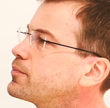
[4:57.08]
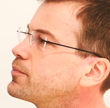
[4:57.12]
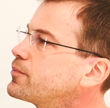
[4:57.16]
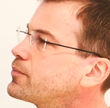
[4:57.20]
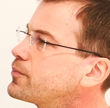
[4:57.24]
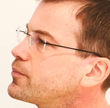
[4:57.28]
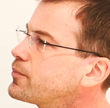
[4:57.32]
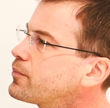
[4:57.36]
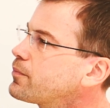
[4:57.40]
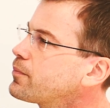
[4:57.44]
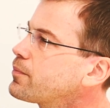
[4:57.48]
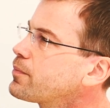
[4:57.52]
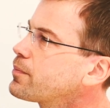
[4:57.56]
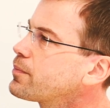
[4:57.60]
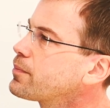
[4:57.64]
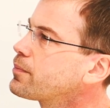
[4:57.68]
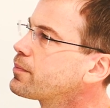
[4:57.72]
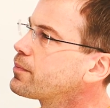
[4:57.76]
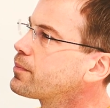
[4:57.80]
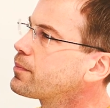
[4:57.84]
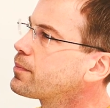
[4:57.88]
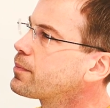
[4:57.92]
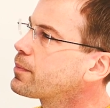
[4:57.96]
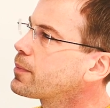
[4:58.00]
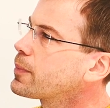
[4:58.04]

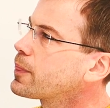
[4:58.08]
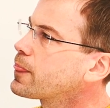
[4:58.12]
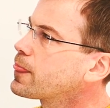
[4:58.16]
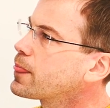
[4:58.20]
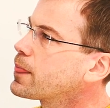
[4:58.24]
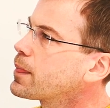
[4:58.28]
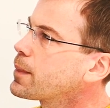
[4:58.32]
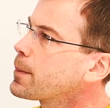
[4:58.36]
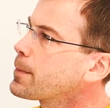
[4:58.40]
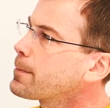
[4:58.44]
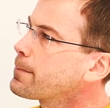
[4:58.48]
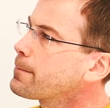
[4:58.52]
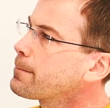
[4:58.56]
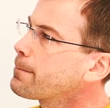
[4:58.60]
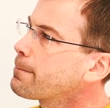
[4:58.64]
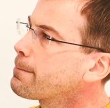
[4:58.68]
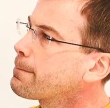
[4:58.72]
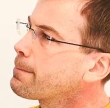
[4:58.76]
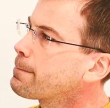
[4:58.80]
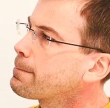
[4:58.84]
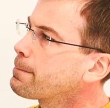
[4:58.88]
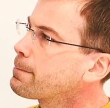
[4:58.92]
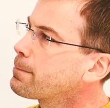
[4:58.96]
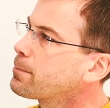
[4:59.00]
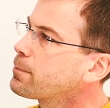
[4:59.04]

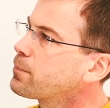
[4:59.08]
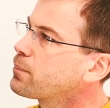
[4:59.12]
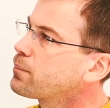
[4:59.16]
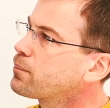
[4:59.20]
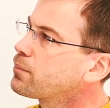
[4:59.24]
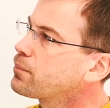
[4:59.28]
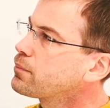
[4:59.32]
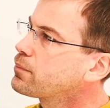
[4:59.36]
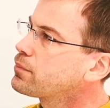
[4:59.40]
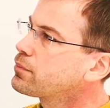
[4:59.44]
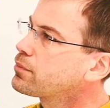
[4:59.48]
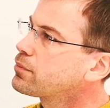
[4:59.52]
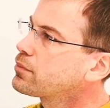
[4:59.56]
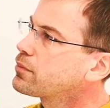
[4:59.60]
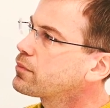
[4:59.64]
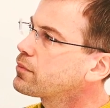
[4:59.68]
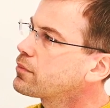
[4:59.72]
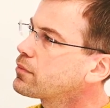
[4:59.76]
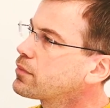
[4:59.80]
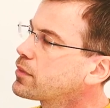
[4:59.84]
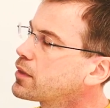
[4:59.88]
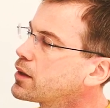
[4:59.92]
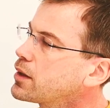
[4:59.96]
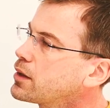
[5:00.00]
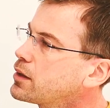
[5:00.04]

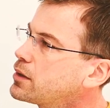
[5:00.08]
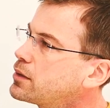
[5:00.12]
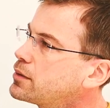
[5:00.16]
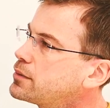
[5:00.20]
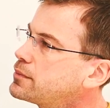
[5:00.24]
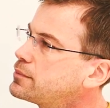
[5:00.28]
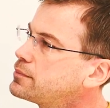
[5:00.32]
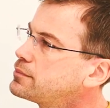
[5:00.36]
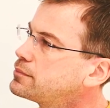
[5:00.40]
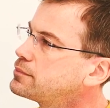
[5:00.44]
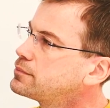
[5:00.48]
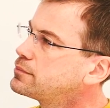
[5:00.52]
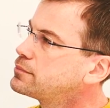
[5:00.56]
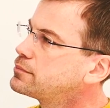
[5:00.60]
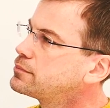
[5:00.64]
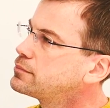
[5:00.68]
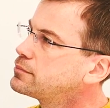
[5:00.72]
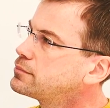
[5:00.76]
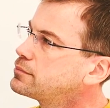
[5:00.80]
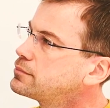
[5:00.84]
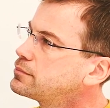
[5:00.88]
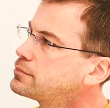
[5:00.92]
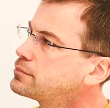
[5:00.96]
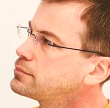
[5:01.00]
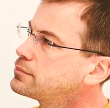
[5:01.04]

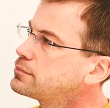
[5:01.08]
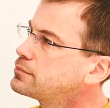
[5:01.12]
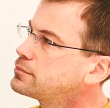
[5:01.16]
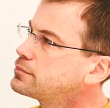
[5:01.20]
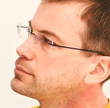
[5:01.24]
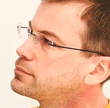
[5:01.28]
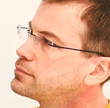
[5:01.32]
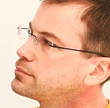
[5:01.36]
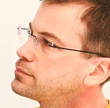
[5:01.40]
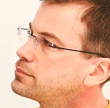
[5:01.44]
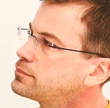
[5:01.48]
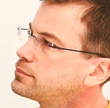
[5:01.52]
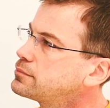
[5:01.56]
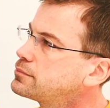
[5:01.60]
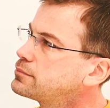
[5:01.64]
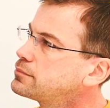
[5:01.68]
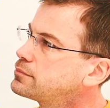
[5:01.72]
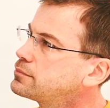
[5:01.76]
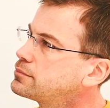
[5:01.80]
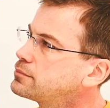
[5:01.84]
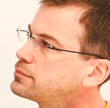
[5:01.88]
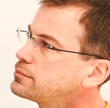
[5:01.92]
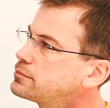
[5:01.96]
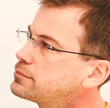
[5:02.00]
This person isn't speaking.